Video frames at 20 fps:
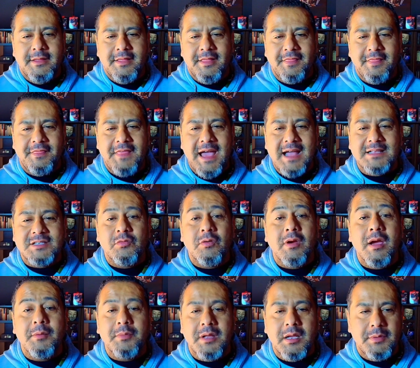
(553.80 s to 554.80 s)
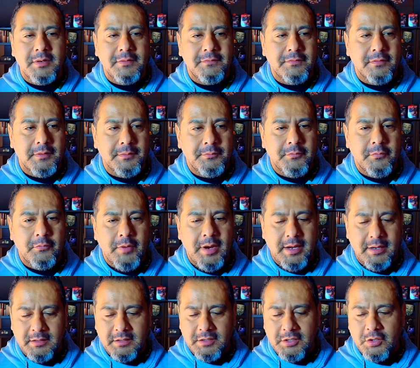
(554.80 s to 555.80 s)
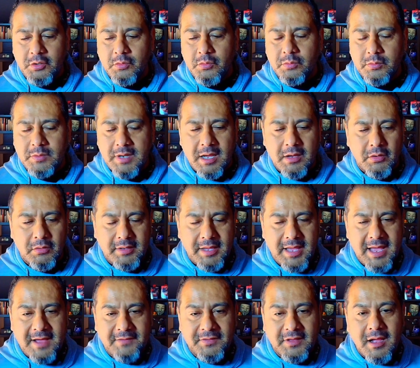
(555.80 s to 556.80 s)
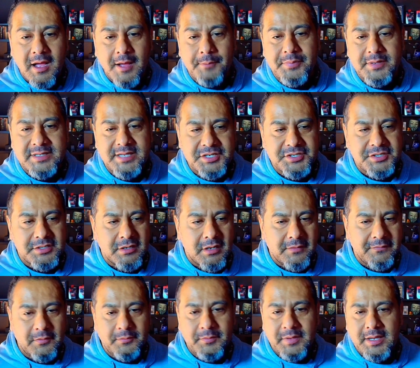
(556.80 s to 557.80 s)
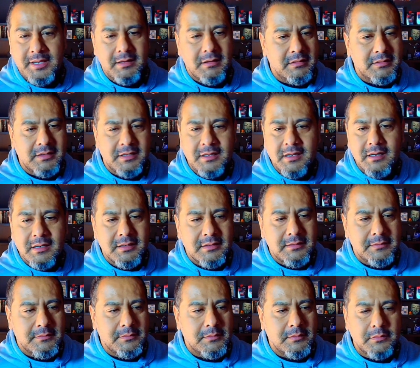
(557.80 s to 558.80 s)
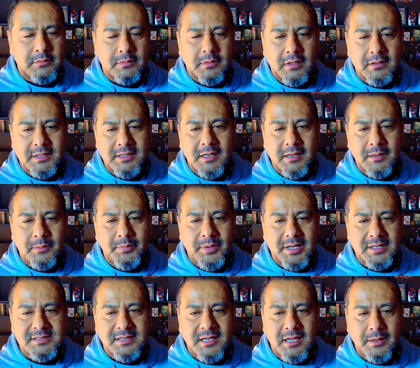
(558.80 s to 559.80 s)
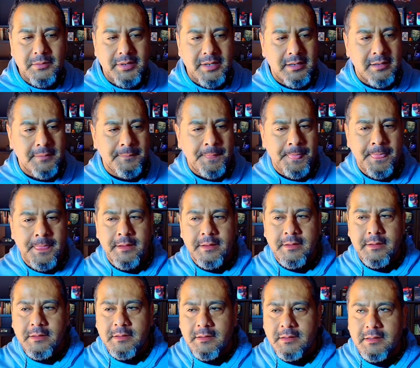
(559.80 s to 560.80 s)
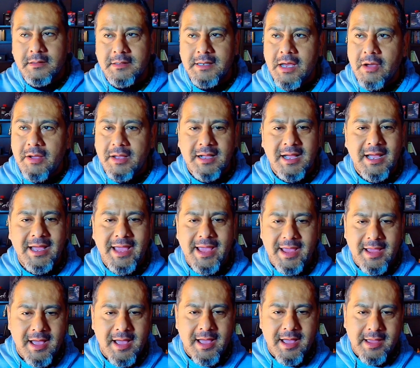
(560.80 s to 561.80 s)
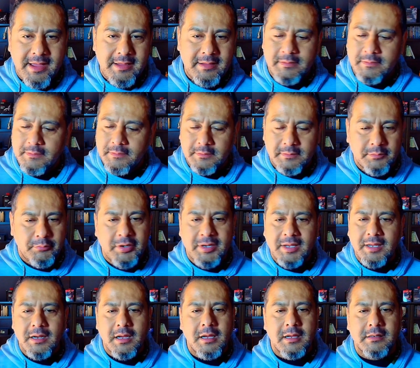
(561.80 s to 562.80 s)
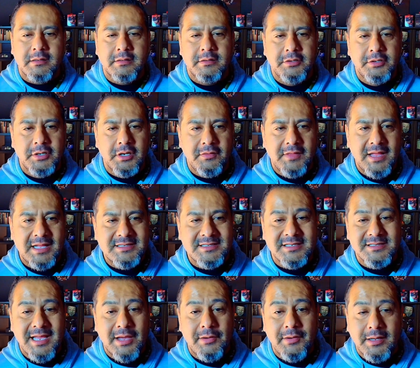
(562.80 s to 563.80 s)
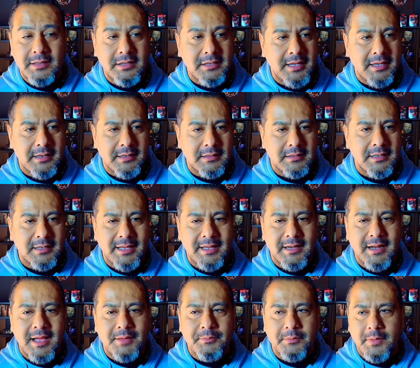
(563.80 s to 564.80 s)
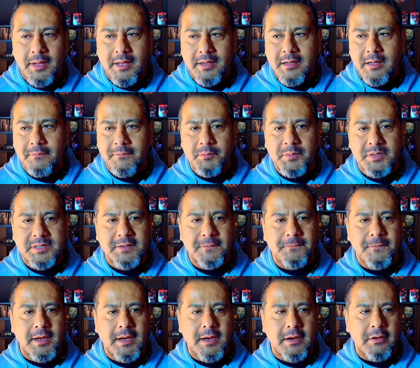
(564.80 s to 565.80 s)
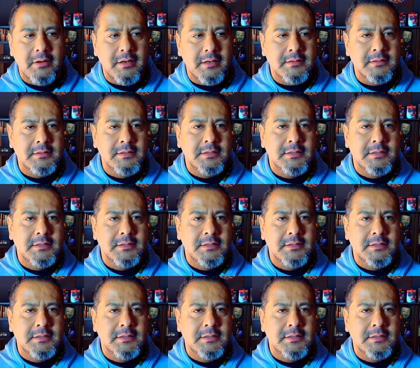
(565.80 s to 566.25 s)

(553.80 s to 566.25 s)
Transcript: That's where I'm coming from, right? You not only have the competition for me, all the young bucks coming. Now I got AI. Bring it on. You know, that's just how I look at it. Again, I come from a different era,